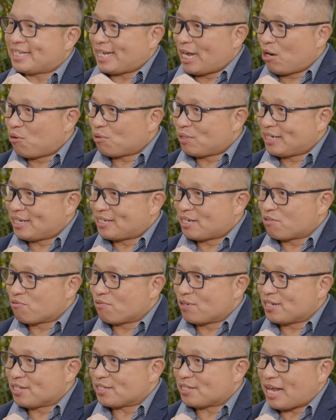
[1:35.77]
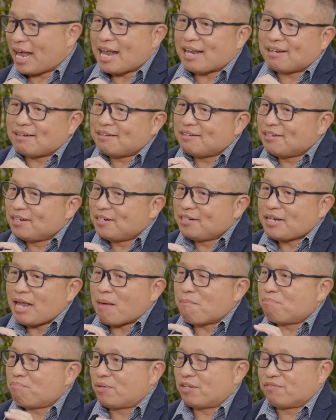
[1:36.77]
calculated risks, and learn
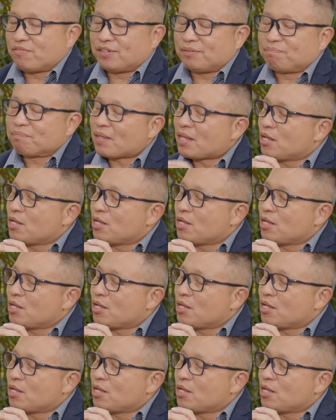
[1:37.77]
and pivot.